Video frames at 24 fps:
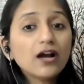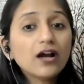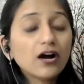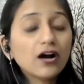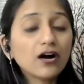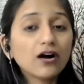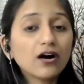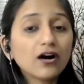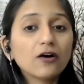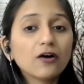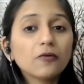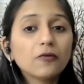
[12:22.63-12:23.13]

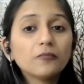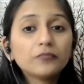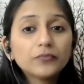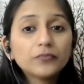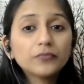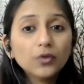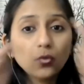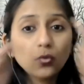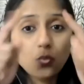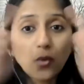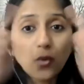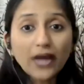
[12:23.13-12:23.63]

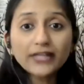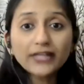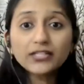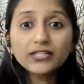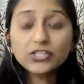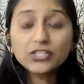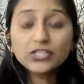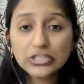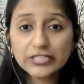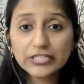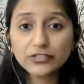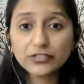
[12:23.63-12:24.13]
one
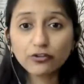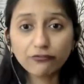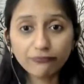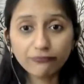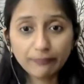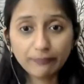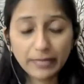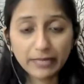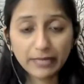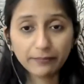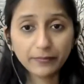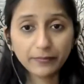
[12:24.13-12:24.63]
sheet of
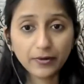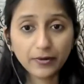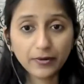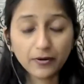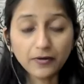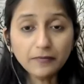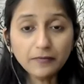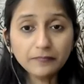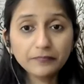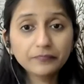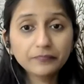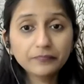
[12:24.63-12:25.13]
paper,